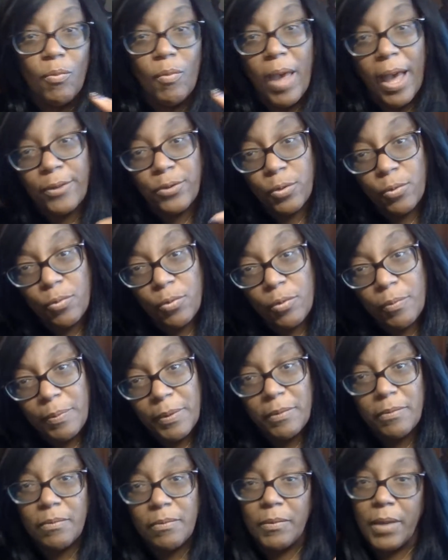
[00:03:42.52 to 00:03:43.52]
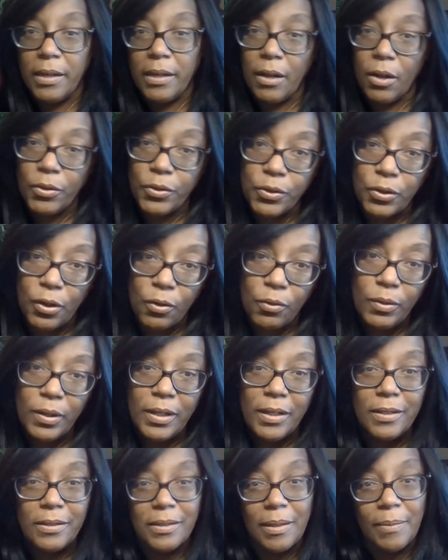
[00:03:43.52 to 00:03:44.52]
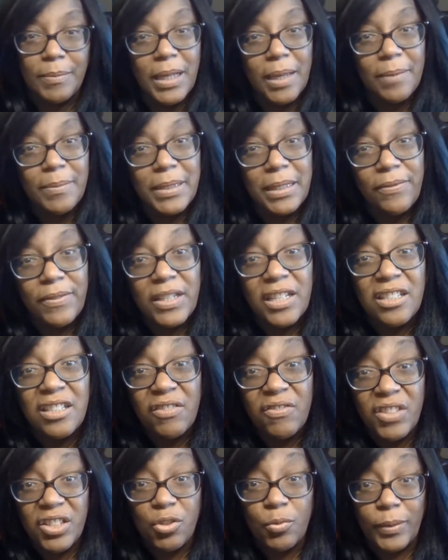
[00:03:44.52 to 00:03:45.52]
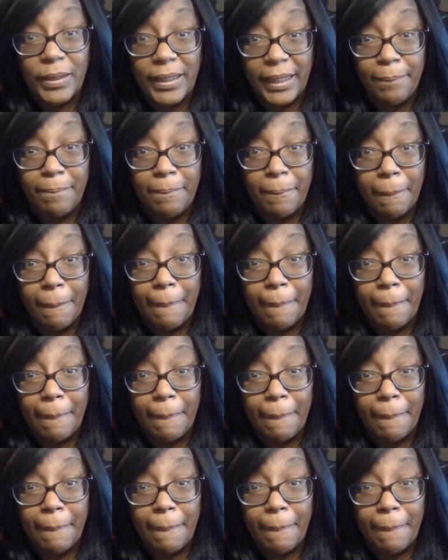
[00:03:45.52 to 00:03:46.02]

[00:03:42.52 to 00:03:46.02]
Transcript: as a group and also sometimes even individually.